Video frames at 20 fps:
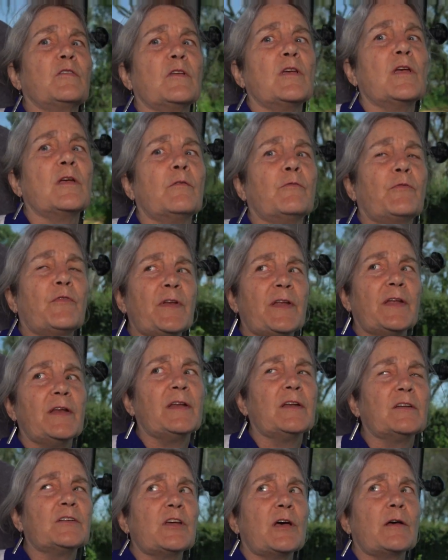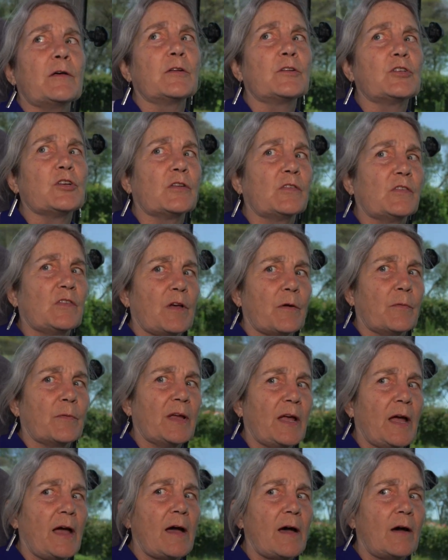infinite intelligence that
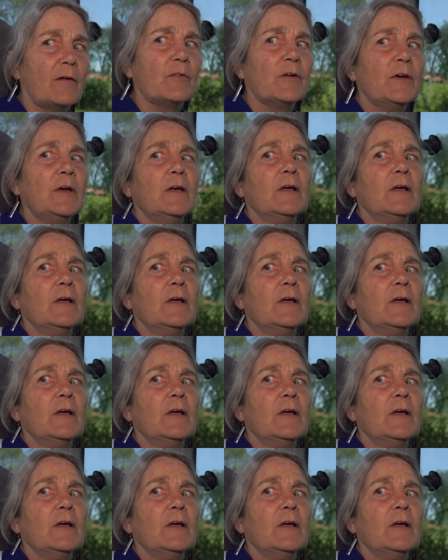we have,